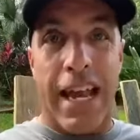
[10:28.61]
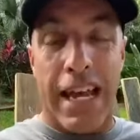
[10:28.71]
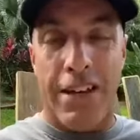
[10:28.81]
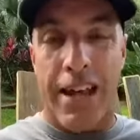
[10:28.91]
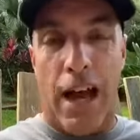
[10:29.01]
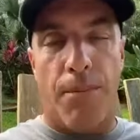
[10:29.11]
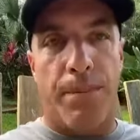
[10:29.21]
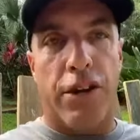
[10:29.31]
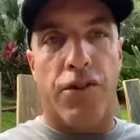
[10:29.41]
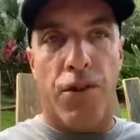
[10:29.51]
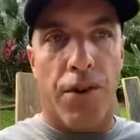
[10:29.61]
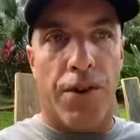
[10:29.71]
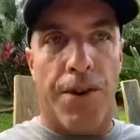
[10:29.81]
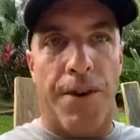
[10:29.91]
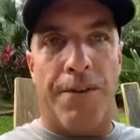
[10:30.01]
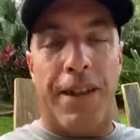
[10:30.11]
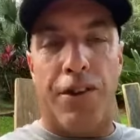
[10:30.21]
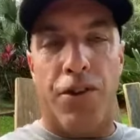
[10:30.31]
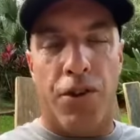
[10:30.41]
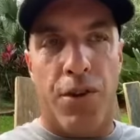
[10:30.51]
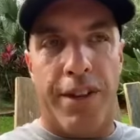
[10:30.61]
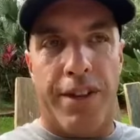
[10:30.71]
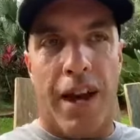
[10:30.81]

and to help make sure that they're doing